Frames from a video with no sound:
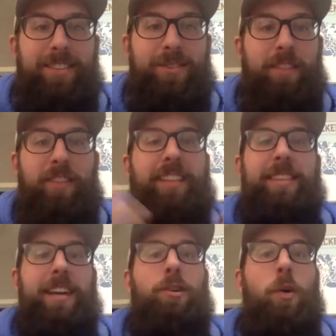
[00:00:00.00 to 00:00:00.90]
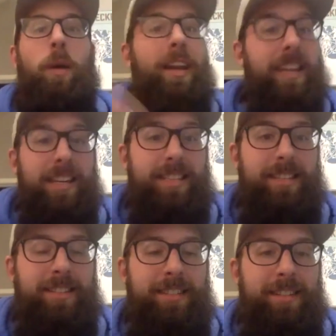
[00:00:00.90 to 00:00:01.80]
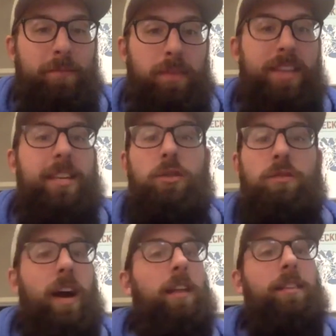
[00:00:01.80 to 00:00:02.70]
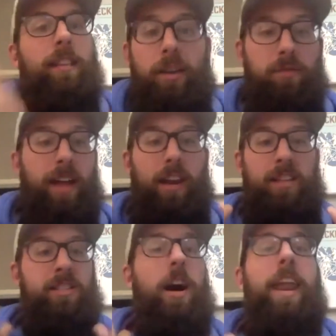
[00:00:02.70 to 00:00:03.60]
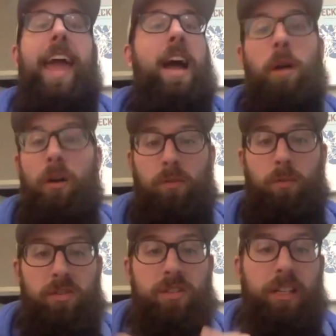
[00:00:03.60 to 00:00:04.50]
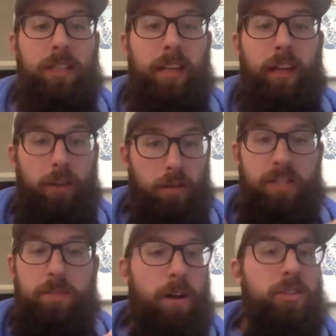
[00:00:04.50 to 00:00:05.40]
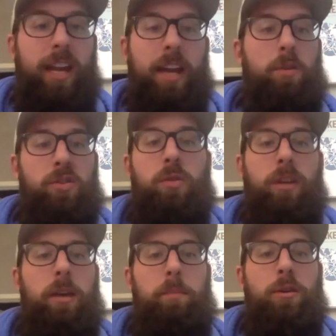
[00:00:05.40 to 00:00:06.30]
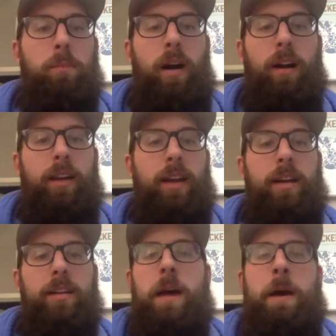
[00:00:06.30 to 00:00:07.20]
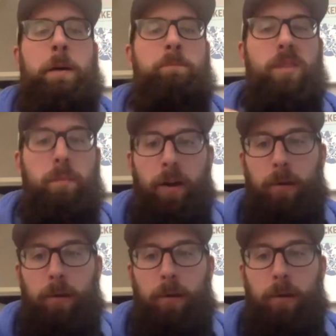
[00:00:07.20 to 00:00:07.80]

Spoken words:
So the fact that they don't know what it is means that you've got a ton of ammo, which is a good thing. As much ammo as you can keep in your pocket, guys, the better.